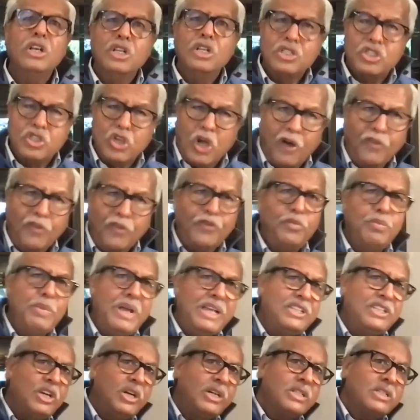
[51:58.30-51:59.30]
soft
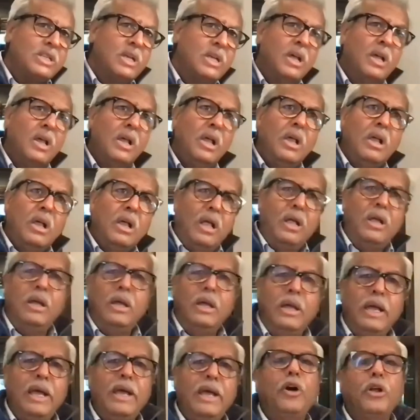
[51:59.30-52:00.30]
measures
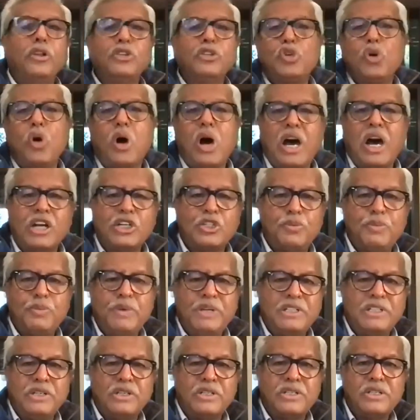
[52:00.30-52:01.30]
and also harsh
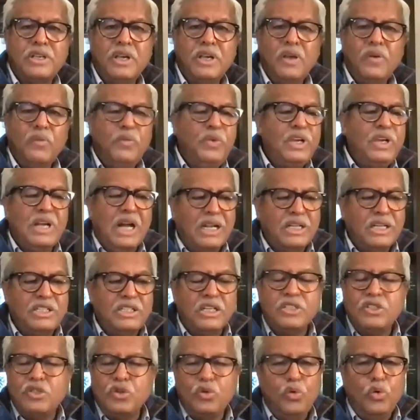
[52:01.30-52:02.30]
measures. We can't
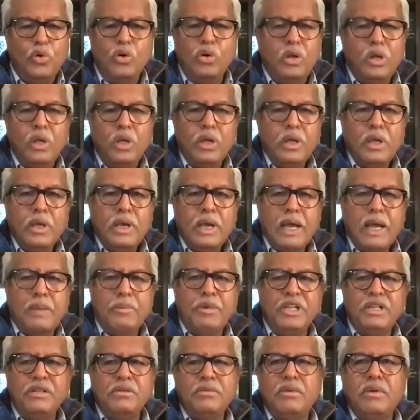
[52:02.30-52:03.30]
just rule. I
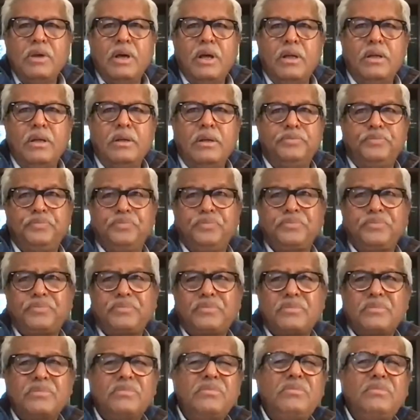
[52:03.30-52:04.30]
mean,
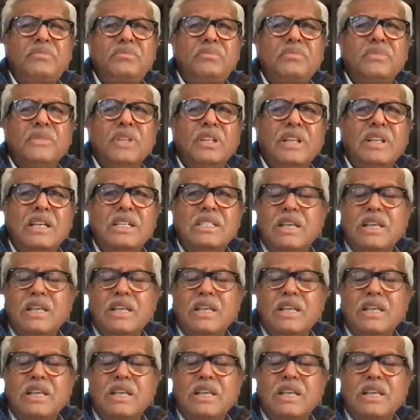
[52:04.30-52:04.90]
there